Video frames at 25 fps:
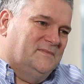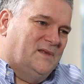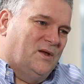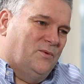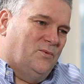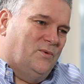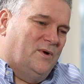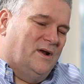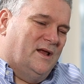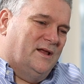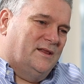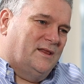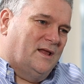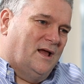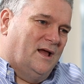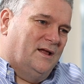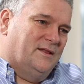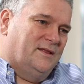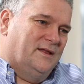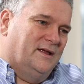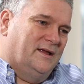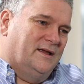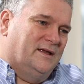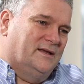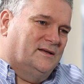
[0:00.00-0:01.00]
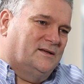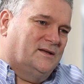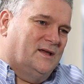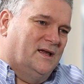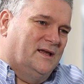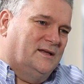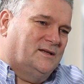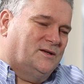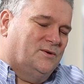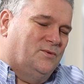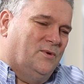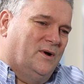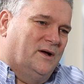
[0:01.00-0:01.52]
No, well, I think
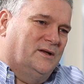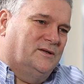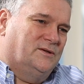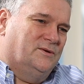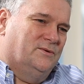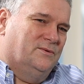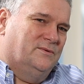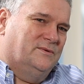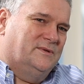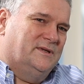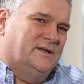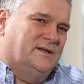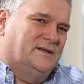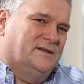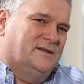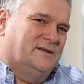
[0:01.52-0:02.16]
it's quite daunting